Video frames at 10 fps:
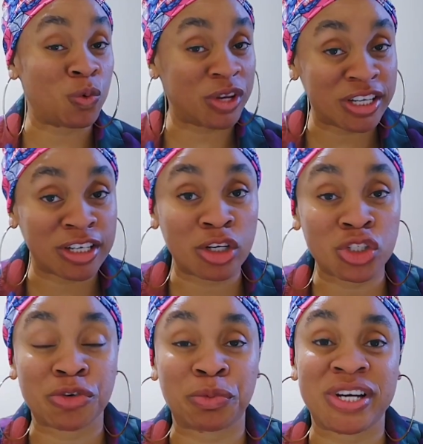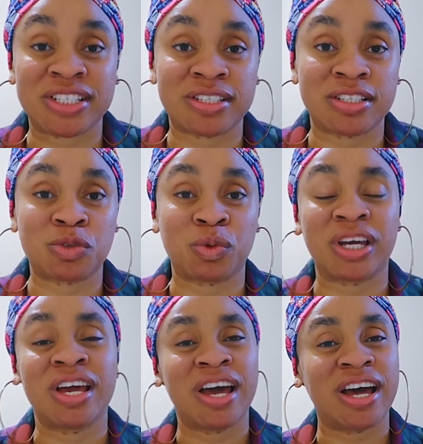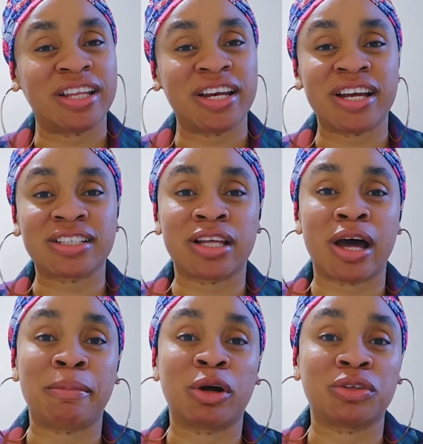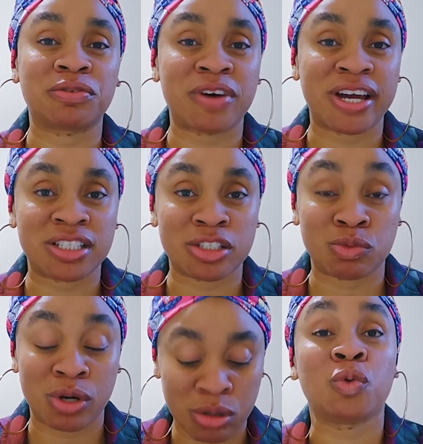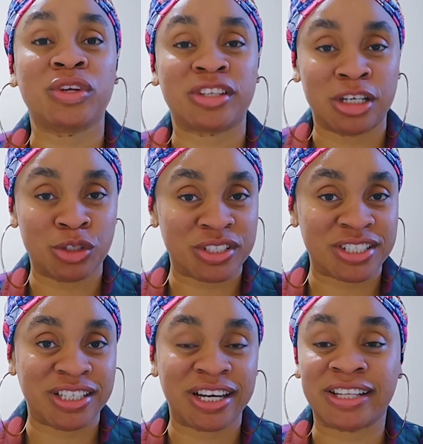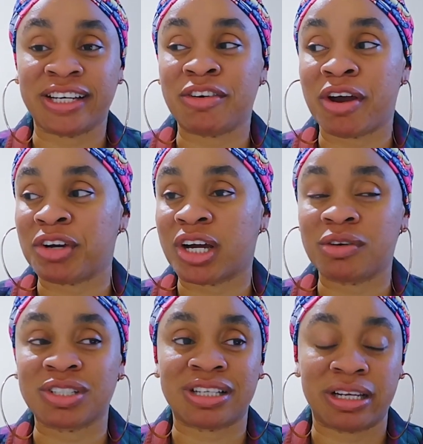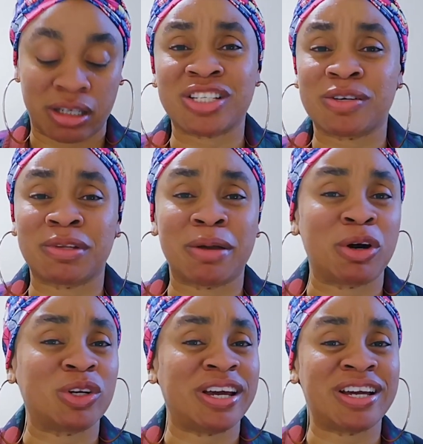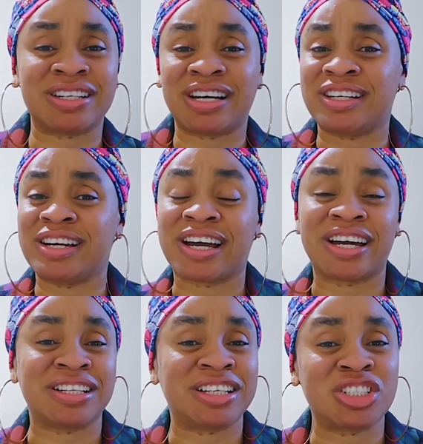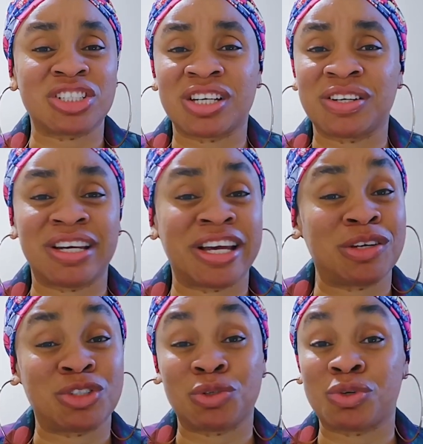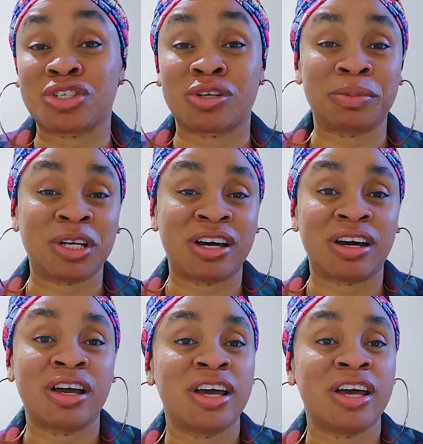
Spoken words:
winning lots of prizes this week, and then he asked her about the fight as well with Lucy, and then Erica was like, said something about the head and the neck, and it just sounded like if she was subbing her.